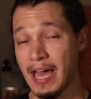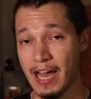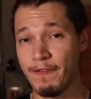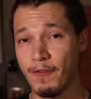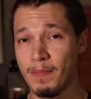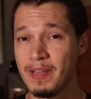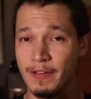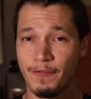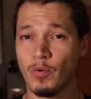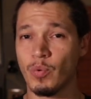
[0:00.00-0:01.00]
And for me,
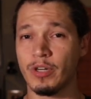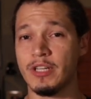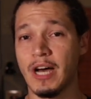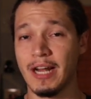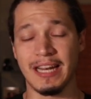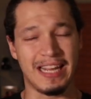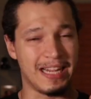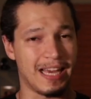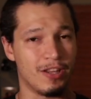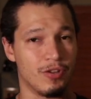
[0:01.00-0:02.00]
the footwork done
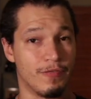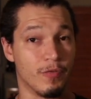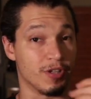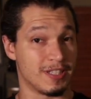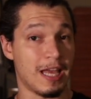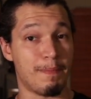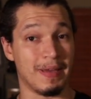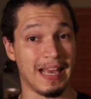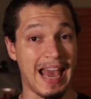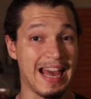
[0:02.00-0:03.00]
in Kendo for
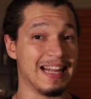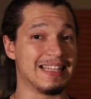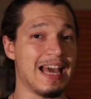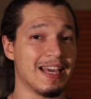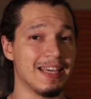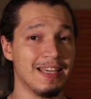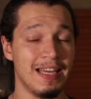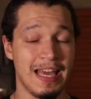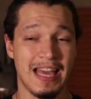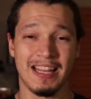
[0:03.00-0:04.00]
stepping and
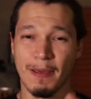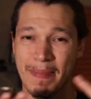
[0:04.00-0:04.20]
attacking, the